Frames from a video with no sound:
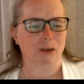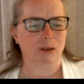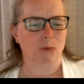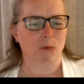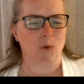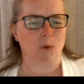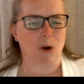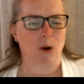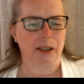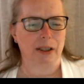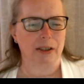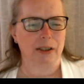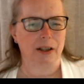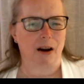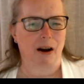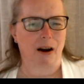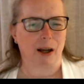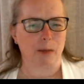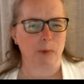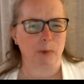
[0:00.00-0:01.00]
one
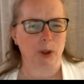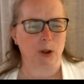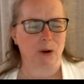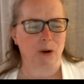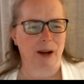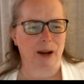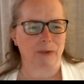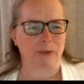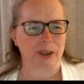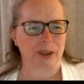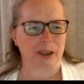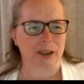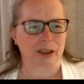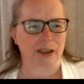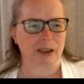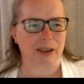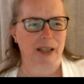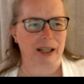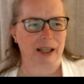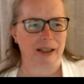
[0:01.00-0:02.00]
time, you don't have to,
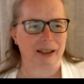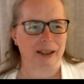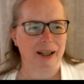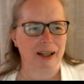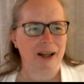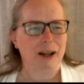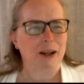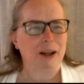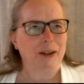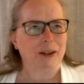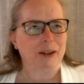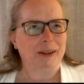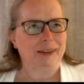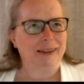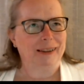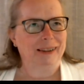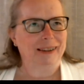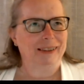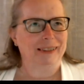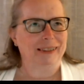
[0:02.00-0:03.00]
they
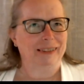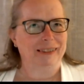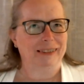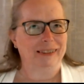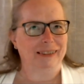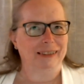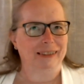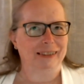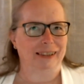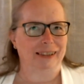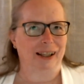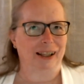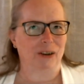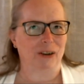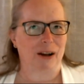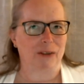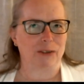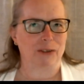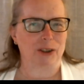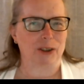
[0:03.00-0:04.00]

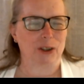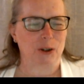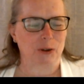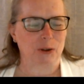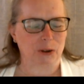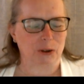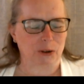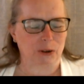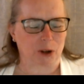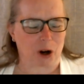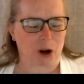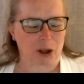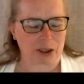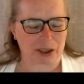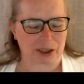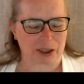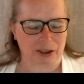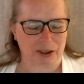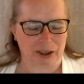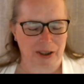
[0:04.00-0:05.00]
don't have to know that you're
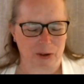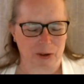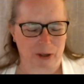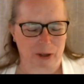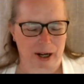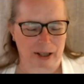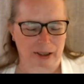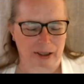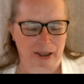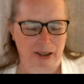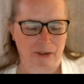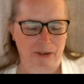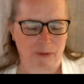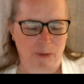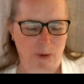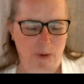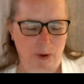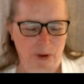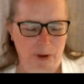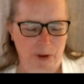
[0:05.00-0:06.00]
constantly tracking it
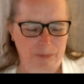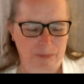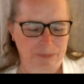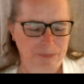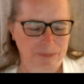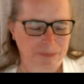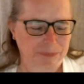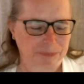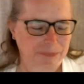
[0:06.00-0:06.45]
for them.